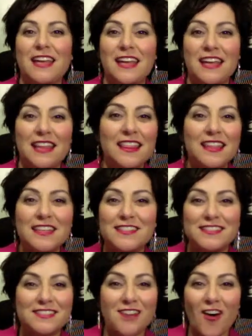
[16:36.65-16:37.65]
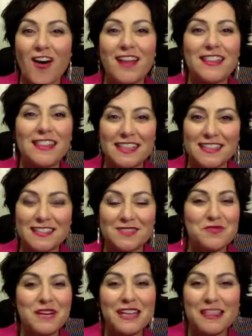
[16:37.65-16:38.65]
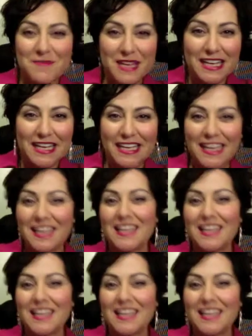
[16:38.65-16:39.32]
in this, on this, with me,